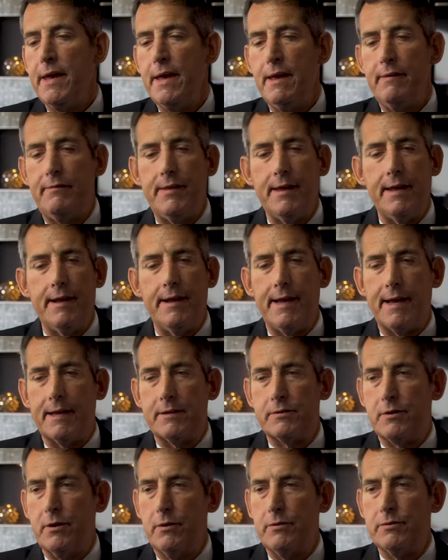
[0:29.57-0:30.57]
If the
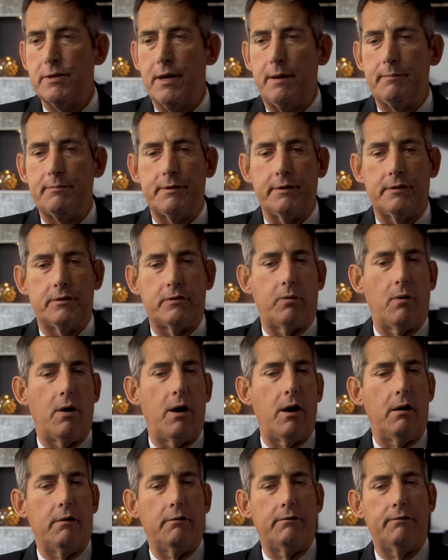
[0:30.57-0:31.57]
index goes up to
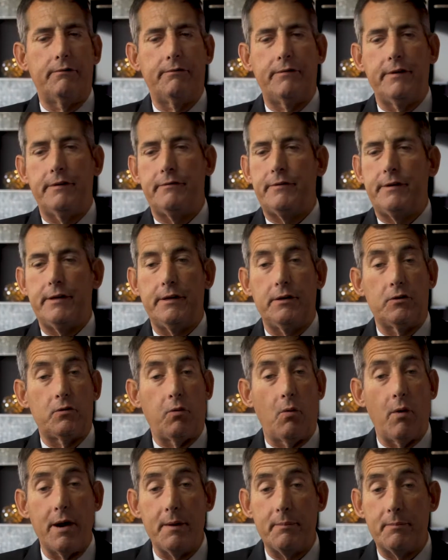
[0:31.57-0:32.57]
12, 15,
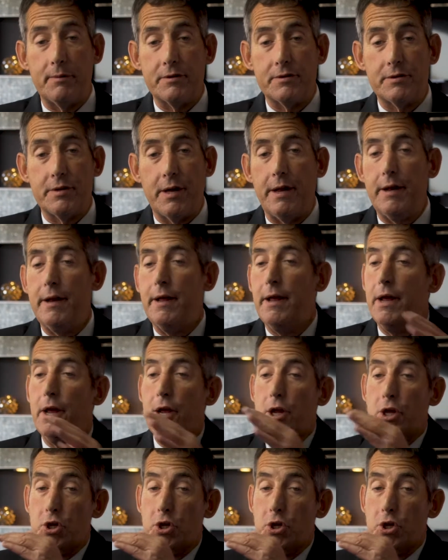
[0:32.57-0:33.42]
20%,